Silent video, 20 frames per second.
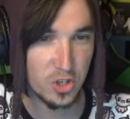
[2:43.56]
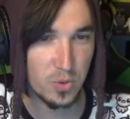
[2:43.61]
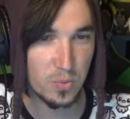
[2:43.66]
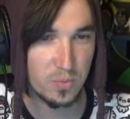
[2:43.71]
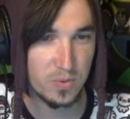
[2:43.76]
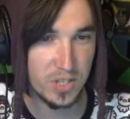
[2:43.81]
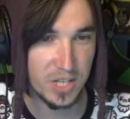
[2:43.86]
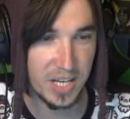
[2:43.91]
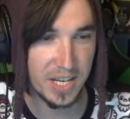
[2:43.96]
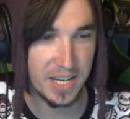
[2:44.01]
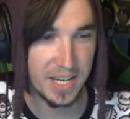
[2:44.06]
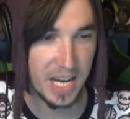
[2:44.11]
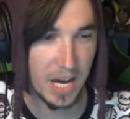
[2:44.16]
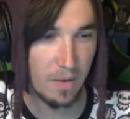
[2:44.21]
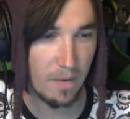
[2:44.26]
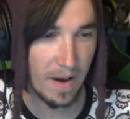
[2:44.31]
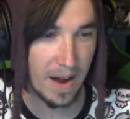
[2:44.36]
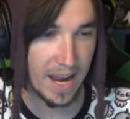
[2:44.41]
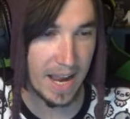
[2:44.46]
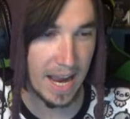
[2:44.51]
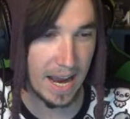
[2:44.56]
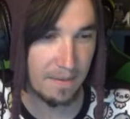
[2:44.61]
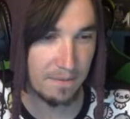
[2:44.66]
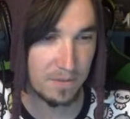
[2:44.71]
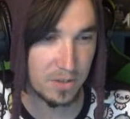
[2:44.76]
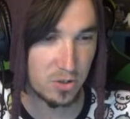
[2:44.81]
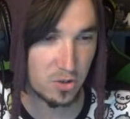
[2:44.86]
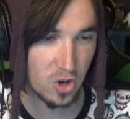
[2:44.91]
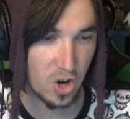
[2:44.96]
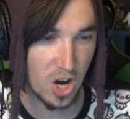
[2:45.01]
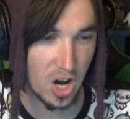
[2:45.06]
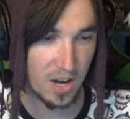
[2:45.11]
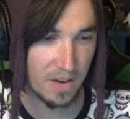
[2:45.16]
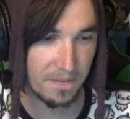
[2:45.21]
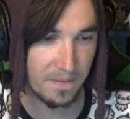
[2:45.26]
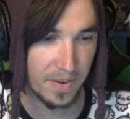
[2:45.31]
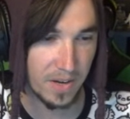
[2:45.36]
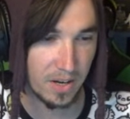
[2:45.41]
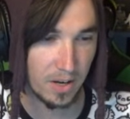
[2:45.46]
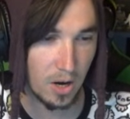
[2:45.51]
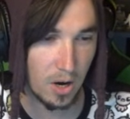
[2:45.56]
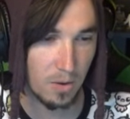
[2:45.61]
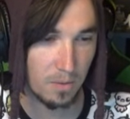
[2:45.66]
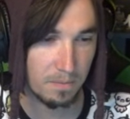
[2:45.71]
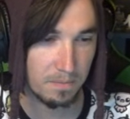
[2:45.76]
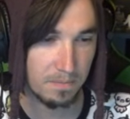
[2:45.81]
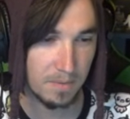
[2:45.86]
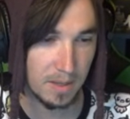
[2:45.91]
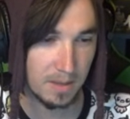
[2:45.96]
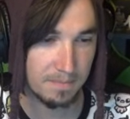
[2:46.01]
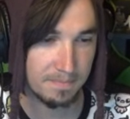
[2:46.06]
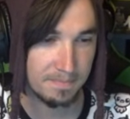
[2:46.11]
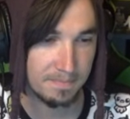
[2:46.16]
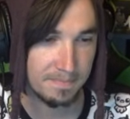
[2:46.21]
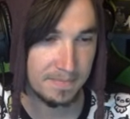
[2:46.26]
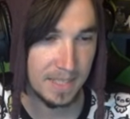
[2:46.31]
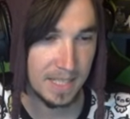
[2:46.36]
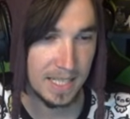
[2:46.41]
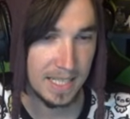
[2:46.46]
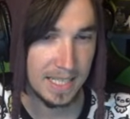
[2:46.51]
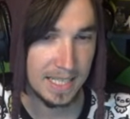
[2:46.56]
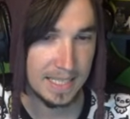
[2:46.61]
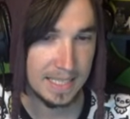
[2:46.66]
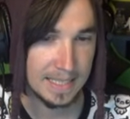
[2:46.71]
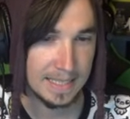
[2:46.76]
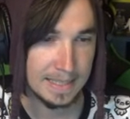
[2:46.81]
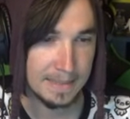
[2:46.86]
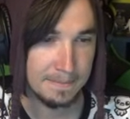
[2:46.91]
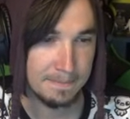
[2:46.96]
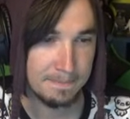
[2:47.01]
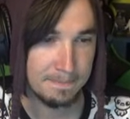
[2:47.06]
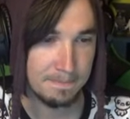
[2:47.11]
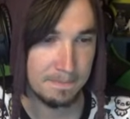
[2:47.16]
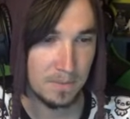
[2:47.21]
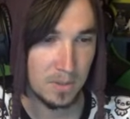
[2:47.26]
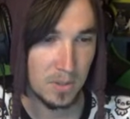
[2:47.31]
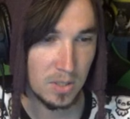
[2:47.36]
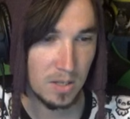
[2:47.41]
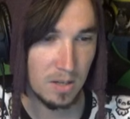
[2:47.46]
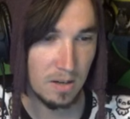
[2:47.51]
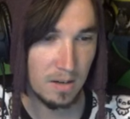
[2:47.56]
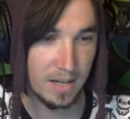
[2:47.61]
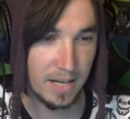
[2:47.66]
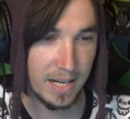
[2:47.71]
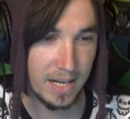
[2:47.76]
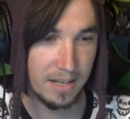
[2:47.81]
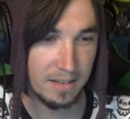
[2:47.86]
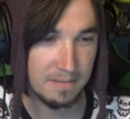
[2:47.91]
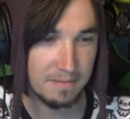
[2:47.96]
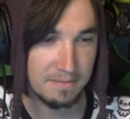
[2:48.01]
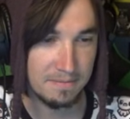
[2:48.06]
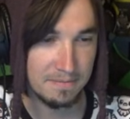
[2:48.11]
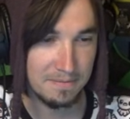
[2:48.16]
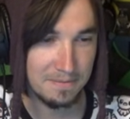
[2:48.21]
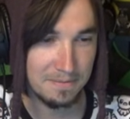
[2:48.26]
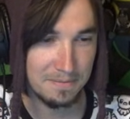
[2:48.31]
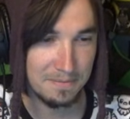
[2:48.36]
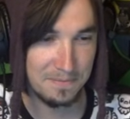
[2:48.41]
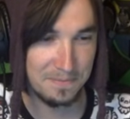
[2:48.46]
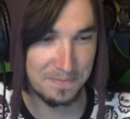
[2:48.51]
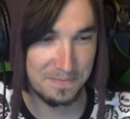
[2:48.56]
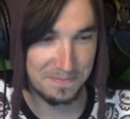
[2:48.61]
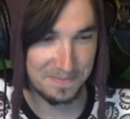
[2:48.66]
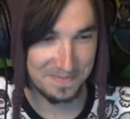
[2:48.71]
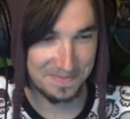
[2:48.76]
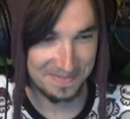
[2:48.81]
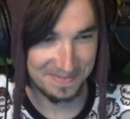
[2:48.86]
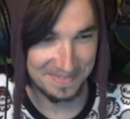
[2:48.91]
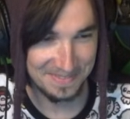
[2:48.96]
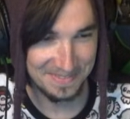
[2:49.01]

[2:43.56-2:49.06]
you did. Now I have to draw to figure. Oh, you can make it red. Do it. Okay. No. Oh, oh wait, no